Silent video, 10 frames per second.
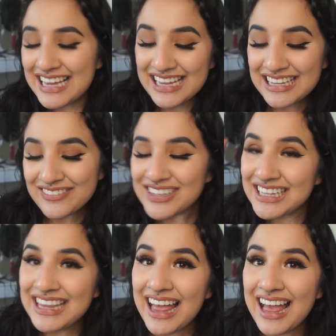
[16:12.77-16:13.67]
Give it a
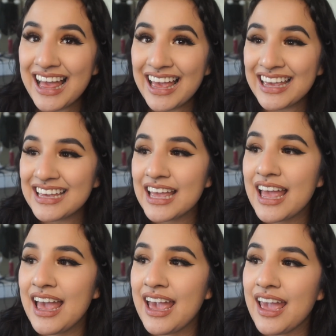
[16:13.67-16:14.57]
like
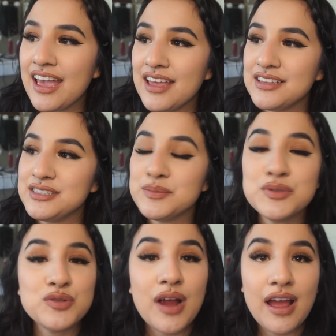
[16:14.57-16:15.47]
and
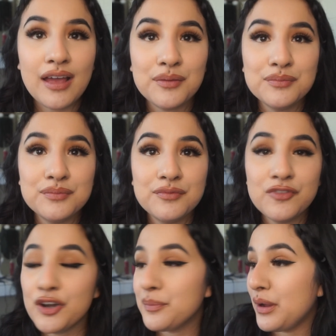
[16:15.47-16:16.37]
subscribe
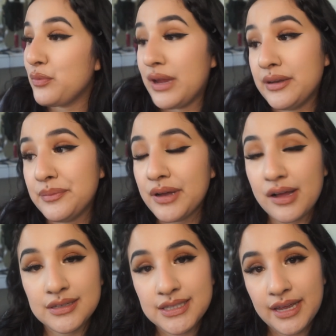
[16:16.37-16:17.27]
for my random
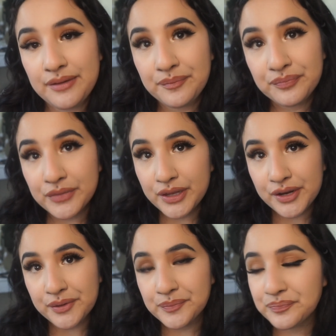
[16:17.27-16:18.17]
content, you
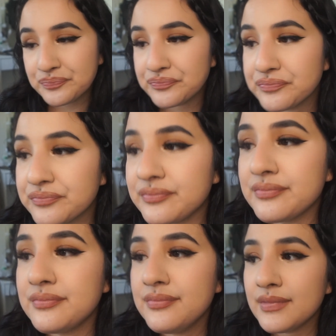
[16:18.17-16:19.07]
know?
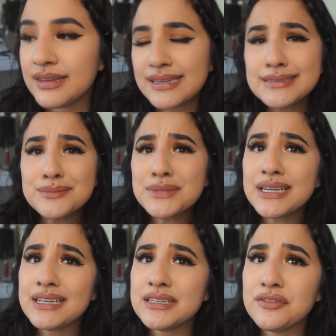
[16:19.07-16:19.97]
That's something
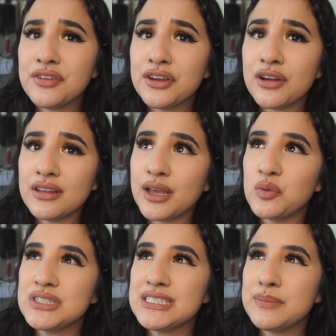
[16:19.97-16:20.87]
I need to figure out, like
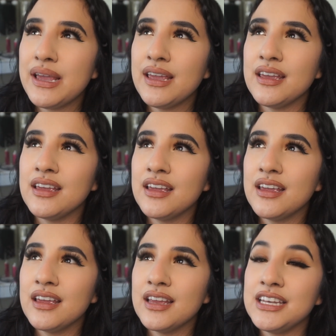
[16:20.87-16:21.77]
what's my
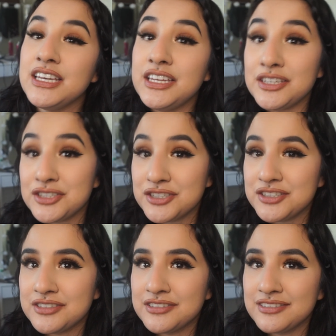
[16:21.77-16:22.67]
niche?
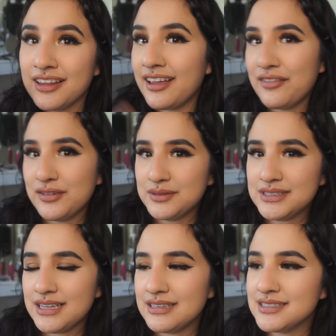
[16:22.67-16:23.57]
like everyone
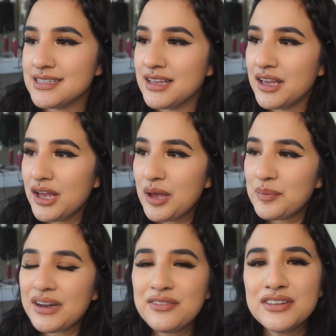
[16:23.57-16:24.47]
says.
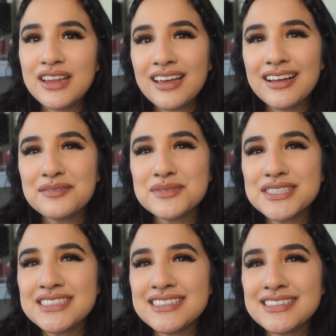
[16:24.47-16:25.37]
But I feel like I'm
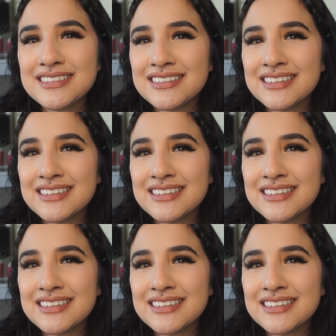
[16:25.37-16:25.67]
just,